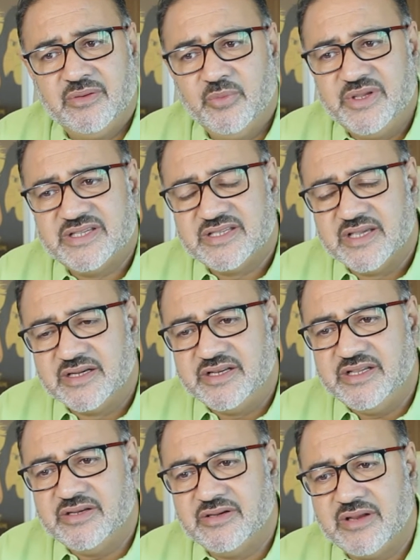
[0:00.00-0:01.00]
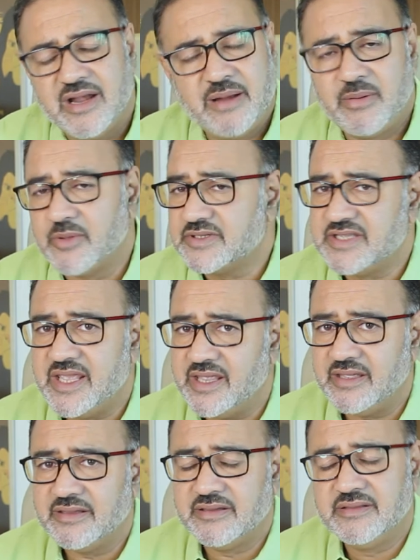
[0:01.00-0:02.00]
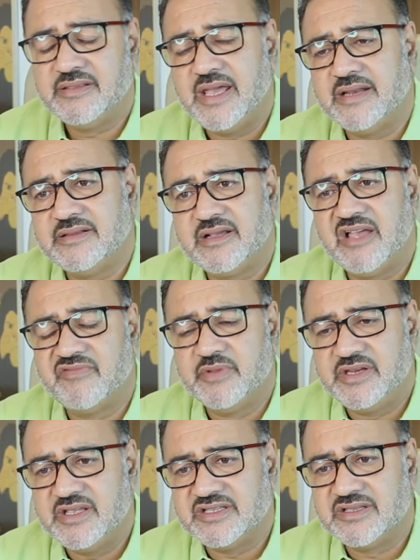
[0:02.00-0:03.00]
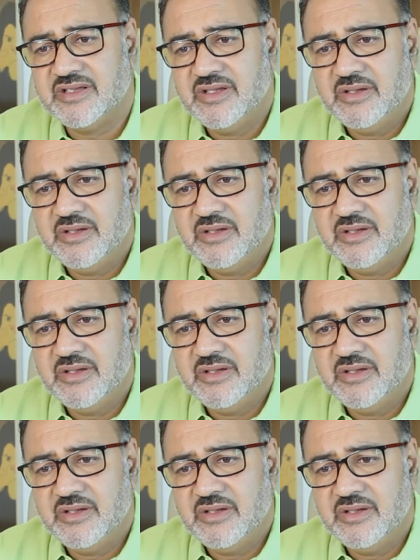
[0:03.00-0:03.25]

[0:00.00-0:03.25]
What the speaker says: We certainly, and I'm not saying that the government is,